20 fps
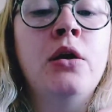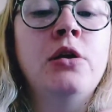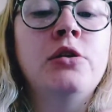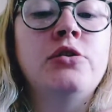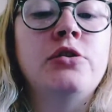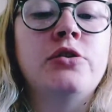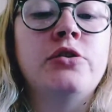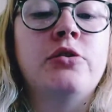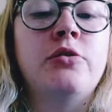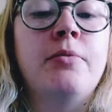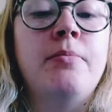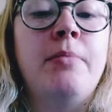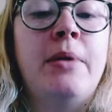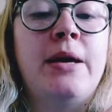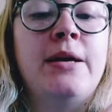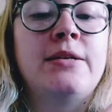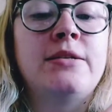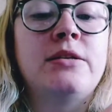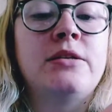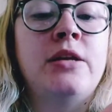just so it
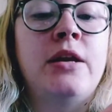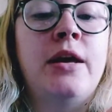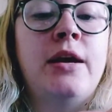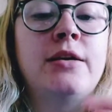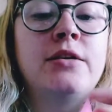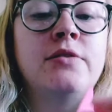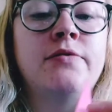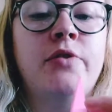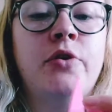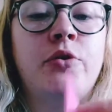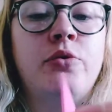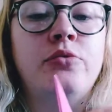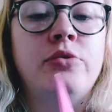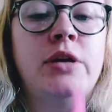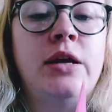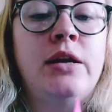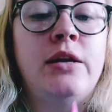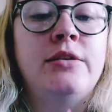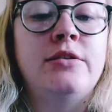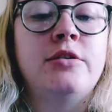makes the next fold
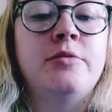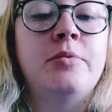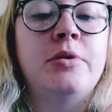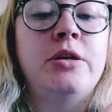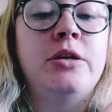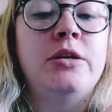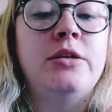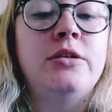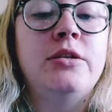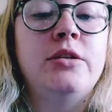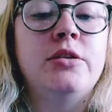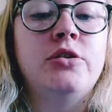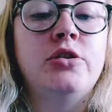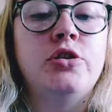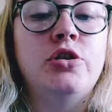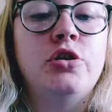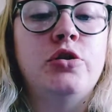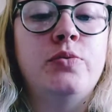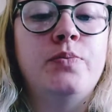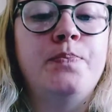a little bit easier to
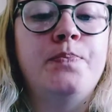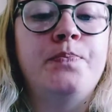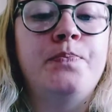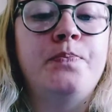do.